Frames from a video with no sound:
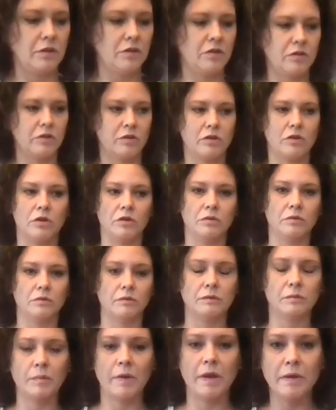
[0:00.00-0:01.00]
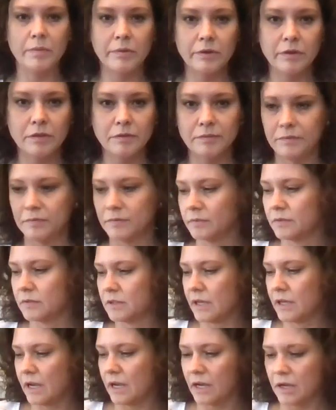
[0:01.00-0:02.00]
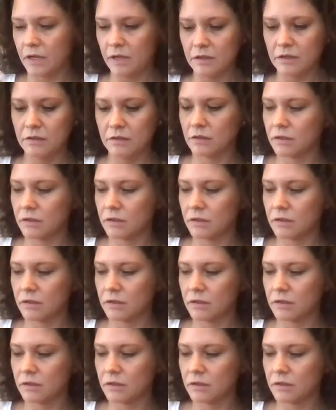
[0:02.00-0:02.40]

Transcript: you could use paper to add